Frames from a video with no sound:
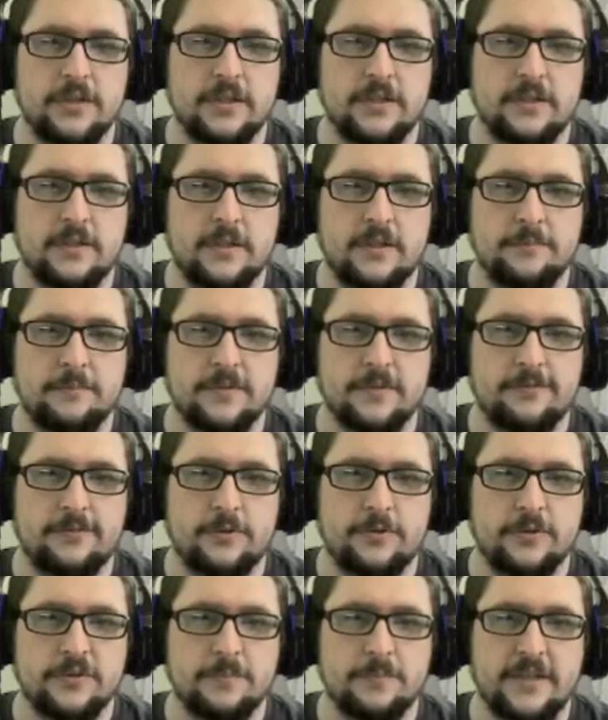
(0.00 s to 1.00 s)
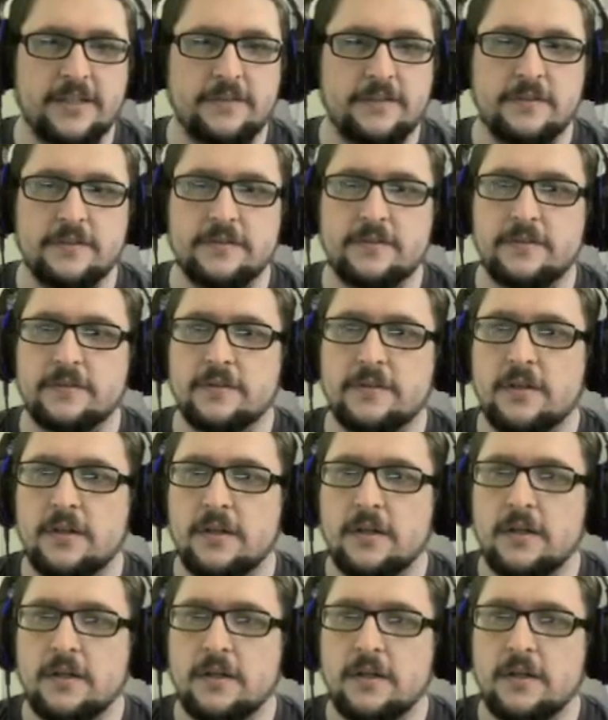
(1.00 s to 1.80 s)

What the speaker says: Modor up to 4 spaces.